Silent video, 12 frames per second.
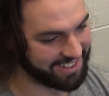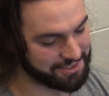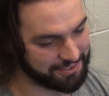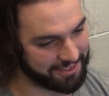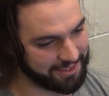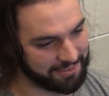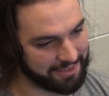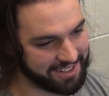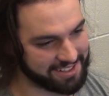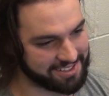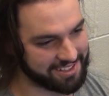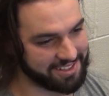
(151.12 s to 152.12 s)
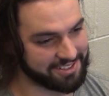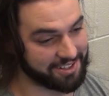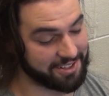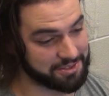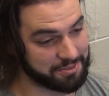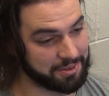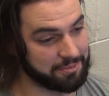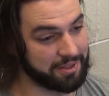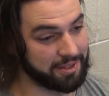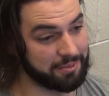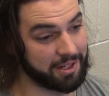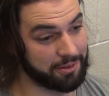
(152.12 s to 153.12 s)
funny, man. He's awesome. He
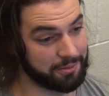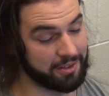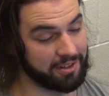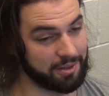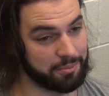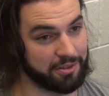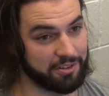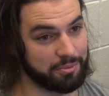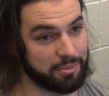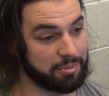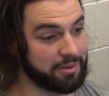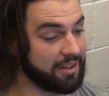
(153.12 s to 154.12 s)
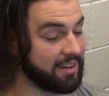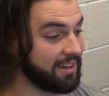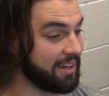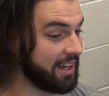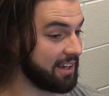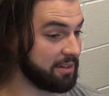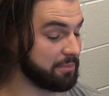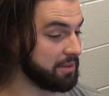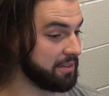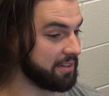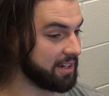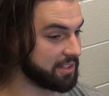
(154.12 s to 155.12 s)
made a really unbelievable play. I couldn't
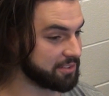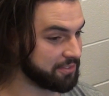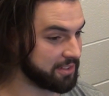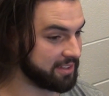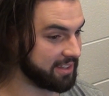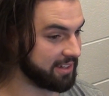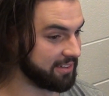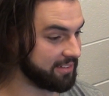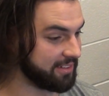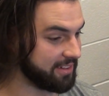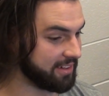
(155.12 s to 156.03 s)
believe he got his foot down.